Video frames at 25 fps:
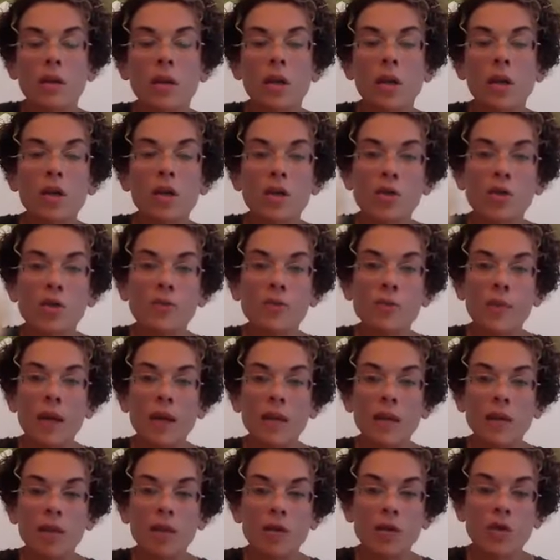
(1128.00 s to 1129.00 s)
because you
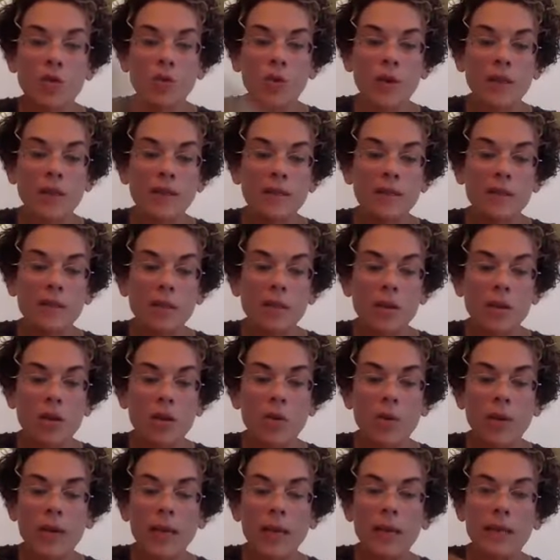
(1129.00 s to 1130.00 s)
made the choice to
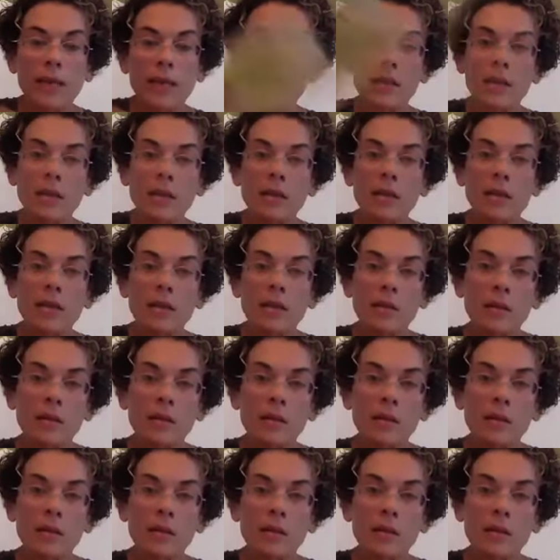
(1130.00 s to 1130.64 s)
go in,